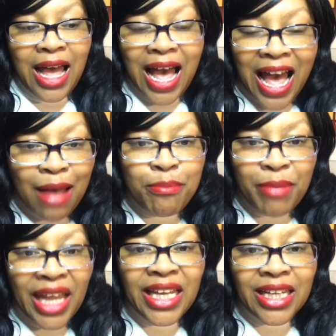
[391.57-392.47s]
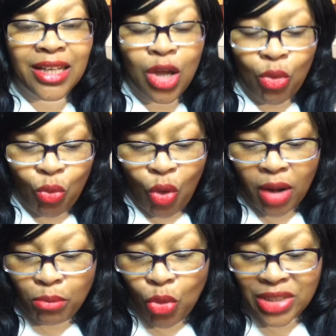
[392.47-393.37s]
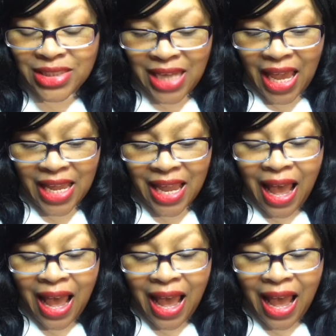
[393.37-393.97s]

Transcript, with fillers: I made it one more day.